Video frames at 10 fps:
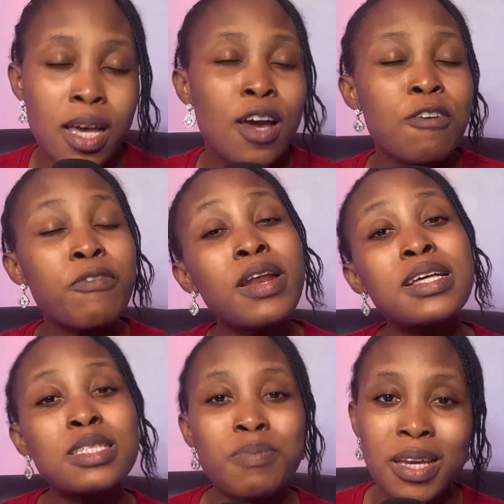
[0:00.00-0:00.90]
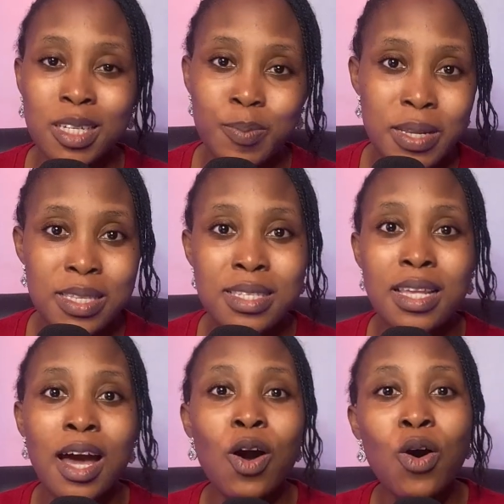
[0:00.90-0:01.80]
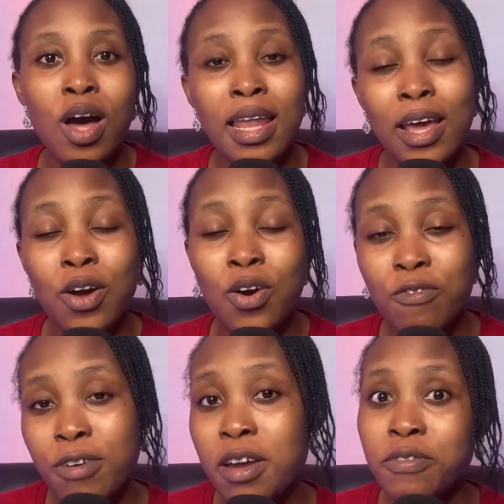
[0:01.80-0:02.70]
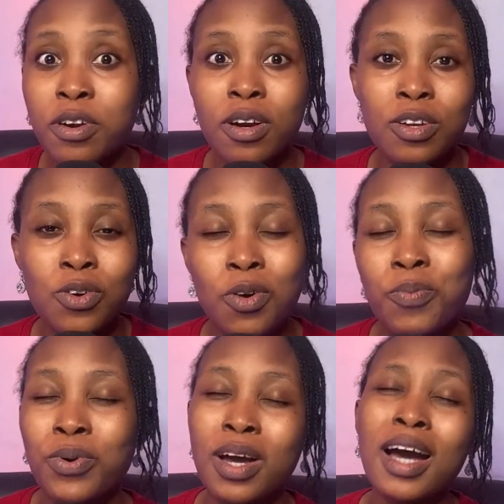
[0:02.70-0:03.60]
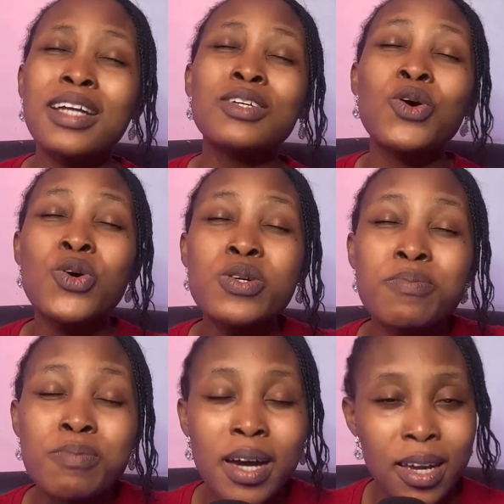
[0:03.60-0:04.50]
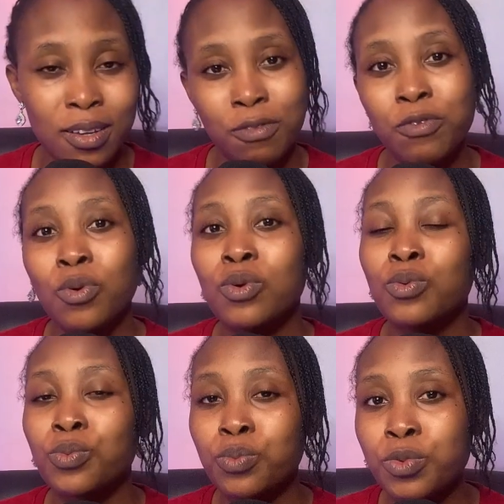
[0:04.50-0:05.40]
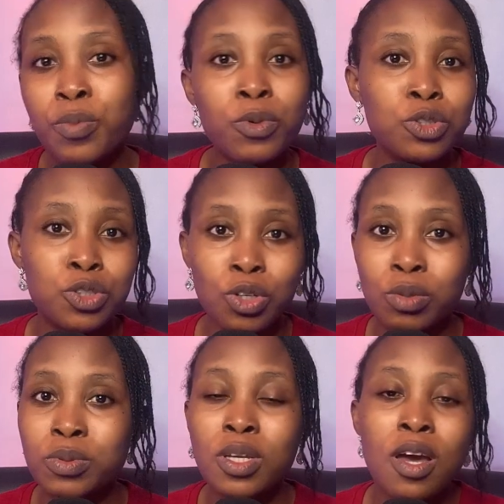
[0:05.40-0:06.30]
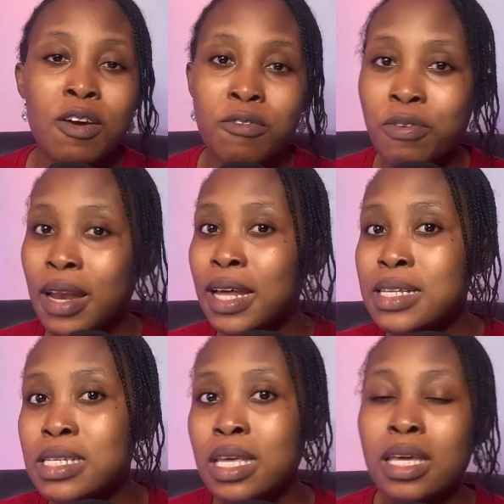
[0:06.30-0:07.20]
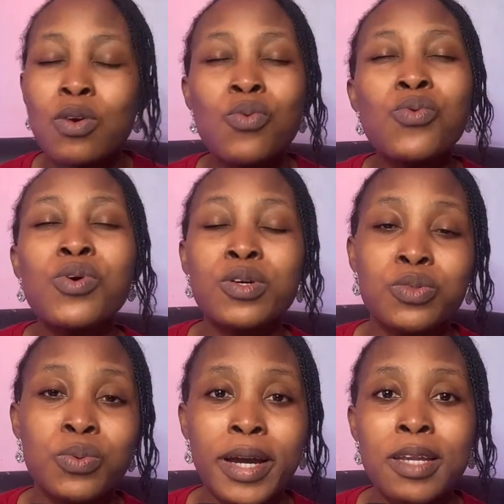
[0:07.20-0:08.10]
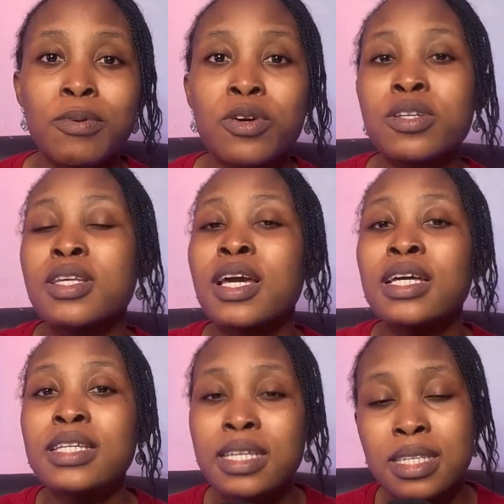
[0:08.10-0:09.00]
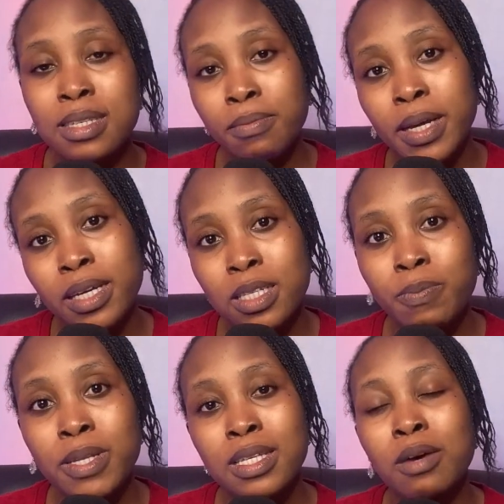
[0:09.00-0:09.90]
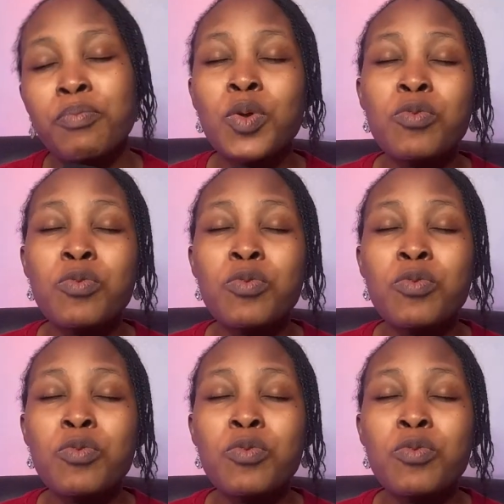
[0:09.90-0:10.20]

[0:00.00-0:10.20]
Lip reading: Freelance marketplaces are like Fiverr and Upwork are gold mine for remote jobs, freelance gig worldwide, because this is a marketplace and people